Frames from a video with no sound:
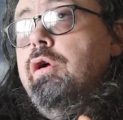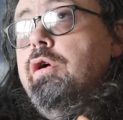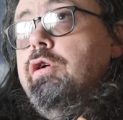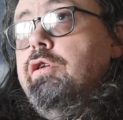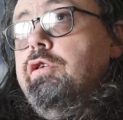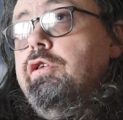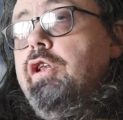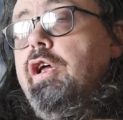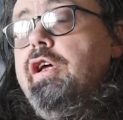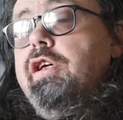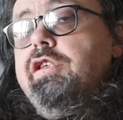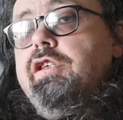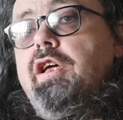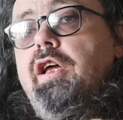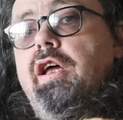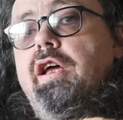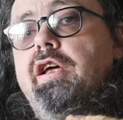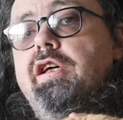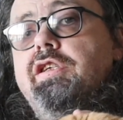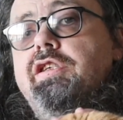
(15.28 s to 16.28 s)
Today's
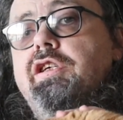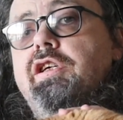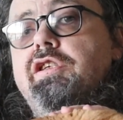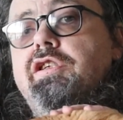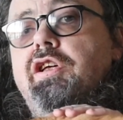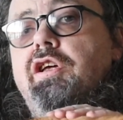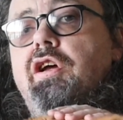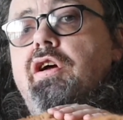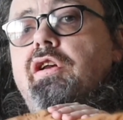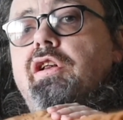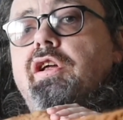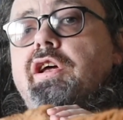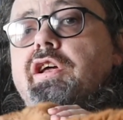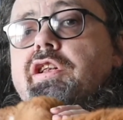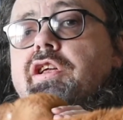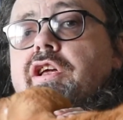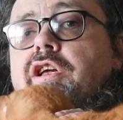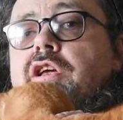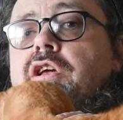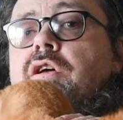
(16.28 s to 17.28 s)
case sees a young
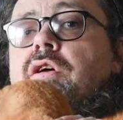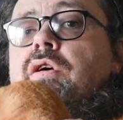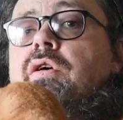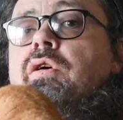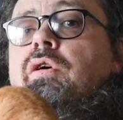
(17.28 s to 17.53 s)
lady